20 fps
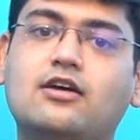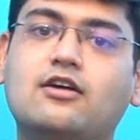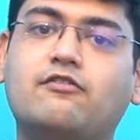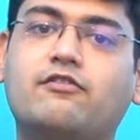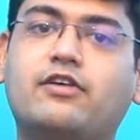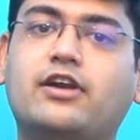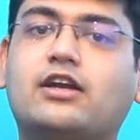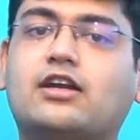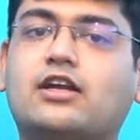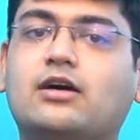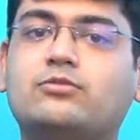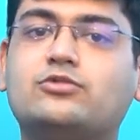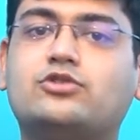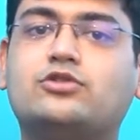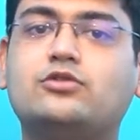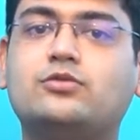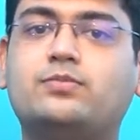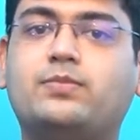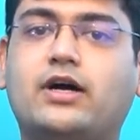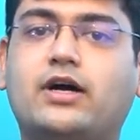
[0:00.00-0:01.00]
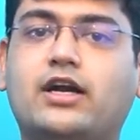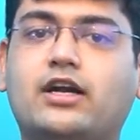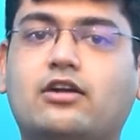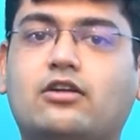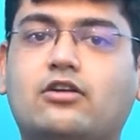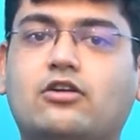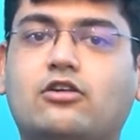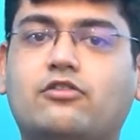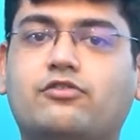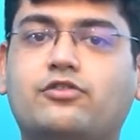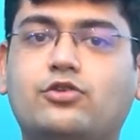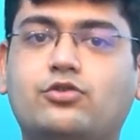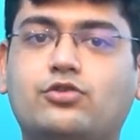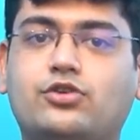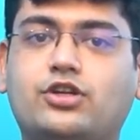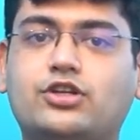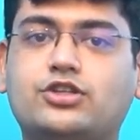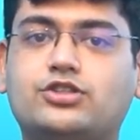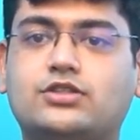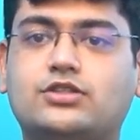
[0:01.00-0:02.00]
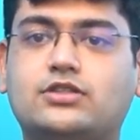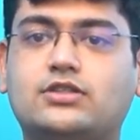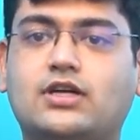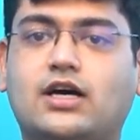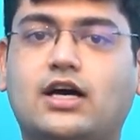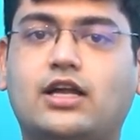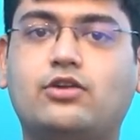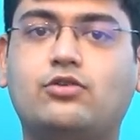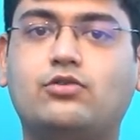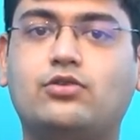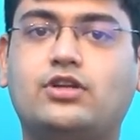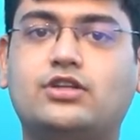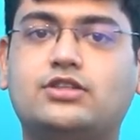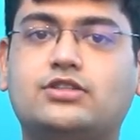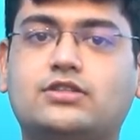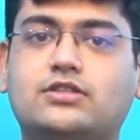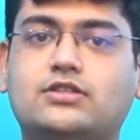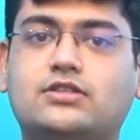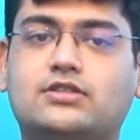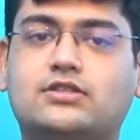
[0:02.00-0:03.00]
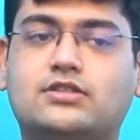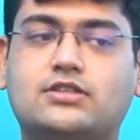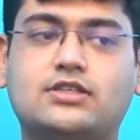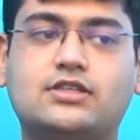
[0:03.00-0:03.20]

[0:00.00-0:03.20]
When it comes to part of nutrition, our nutritionist